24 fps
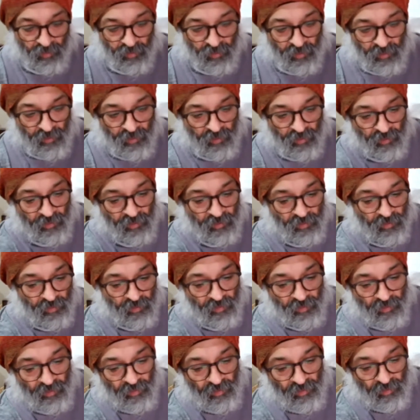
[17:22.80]

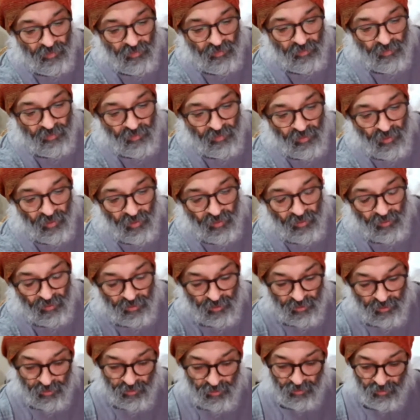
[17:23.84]
And so I
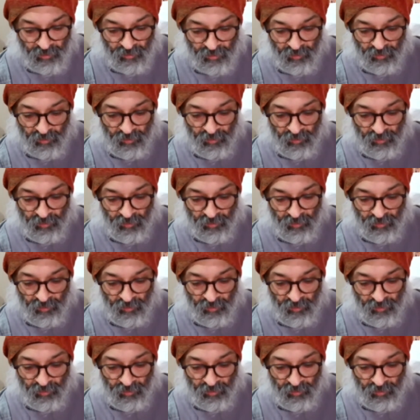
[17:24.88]
should